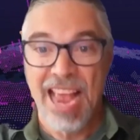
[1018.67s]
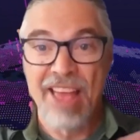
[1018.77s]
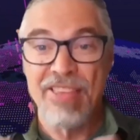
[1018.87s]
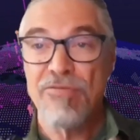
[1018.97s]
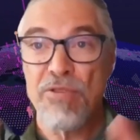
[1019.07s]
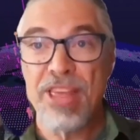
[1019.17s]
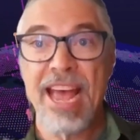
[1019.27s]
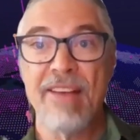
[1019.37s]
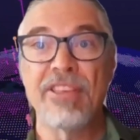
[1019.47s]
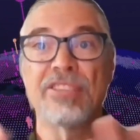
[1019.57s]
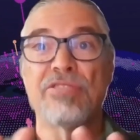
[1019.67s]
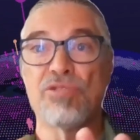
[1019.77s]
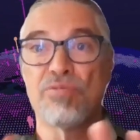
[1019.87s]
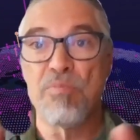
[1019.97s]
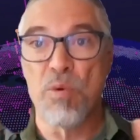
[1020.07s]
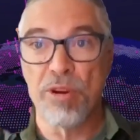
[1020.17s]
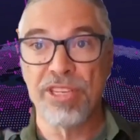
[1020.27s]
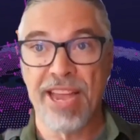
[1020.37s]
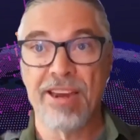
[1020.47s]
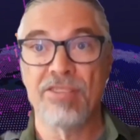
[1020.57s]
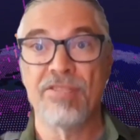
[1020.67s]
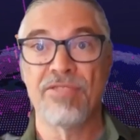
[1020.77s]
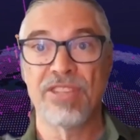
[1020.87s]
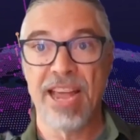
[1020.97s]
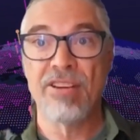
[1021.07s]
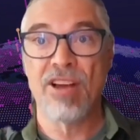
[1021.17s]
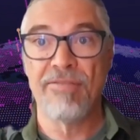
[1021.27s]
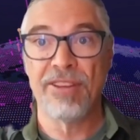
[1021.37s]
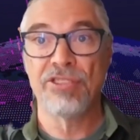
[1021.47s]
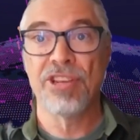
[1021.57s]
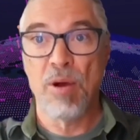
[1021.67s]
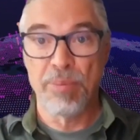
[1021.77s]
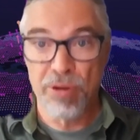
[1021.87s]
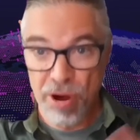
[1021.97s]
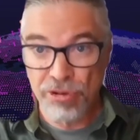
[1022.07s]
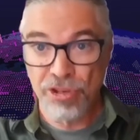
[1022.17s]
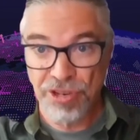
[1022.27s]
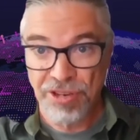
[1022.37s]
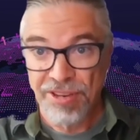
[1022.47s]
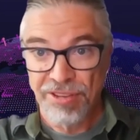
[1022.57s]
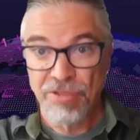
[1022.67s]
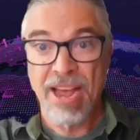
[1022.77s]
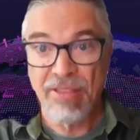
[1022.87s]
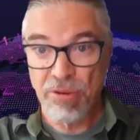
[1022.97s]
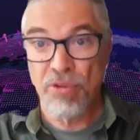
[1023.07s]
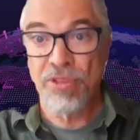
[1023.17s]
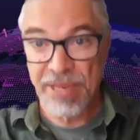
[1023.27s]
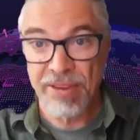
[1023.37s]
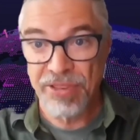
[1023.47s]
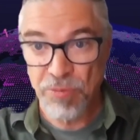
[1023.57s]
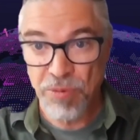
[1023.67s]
and therefore they have this more standoffish approach to how they hold themselves in the